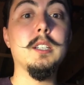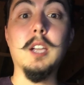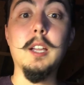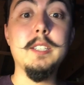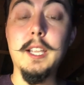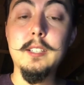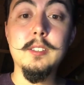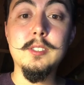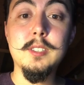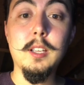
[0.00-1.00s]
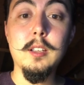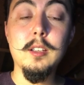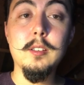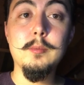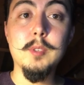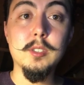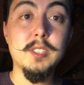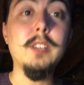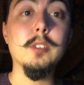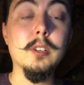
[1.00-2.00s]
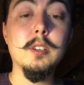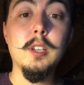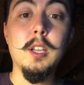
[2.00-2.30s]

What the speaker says: contact the sender